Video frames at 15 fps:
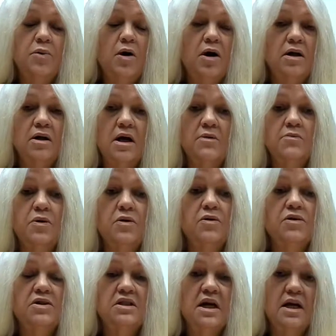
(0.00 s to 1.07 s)
Paul and I
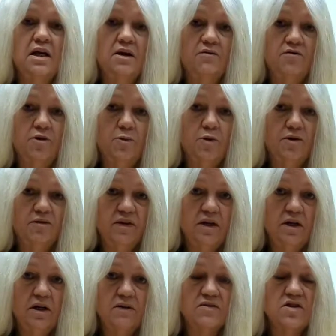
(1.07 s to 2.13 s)
both take it for
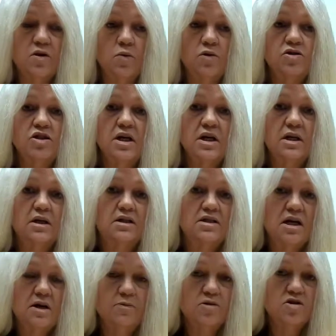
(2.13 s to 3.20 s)
preventative. So we're taking a
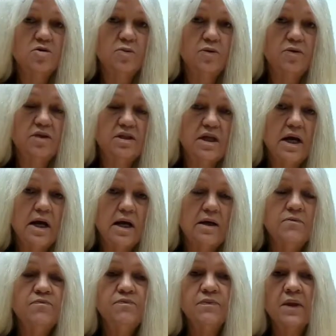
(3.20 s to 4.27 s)
tablespoon a
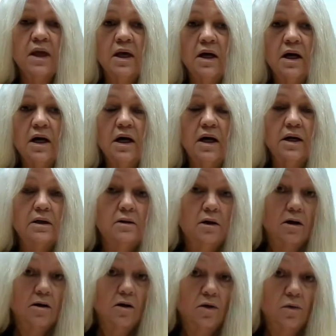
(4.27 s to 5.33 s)
day,
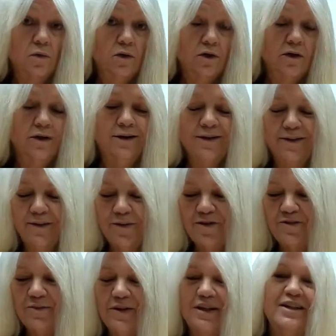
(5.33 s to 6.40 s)
knock on wood,
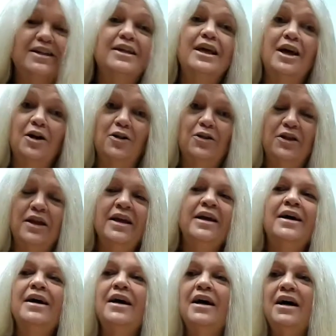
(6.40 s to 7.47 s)
we've been healthy.
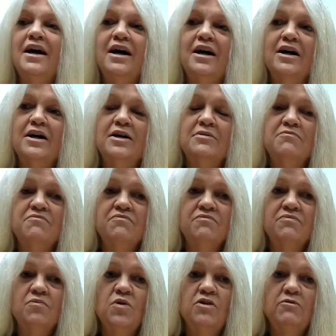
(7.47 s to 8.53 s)

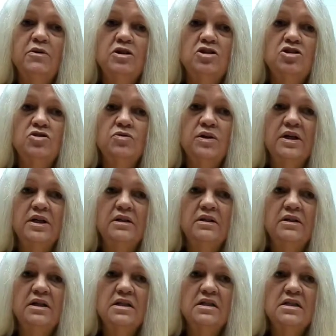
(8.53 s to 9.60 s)
We've been
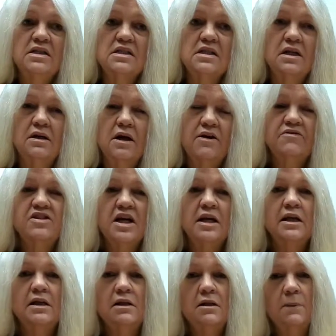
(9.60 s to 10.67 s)
doing this, I've
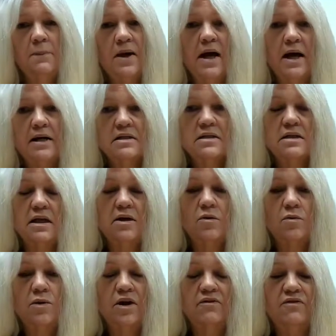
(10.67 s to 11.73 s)
taken it in the past, like
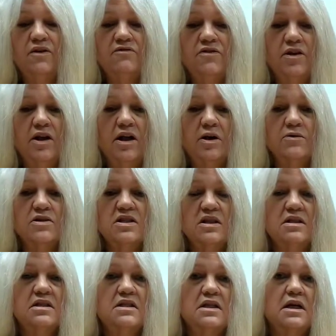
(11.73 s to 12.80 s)
if I felt like I was
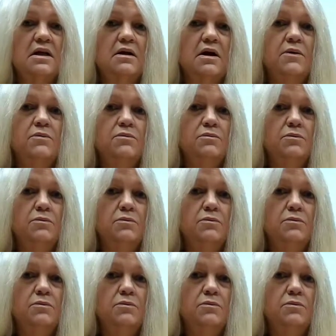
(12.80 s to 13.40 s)
getting sick and I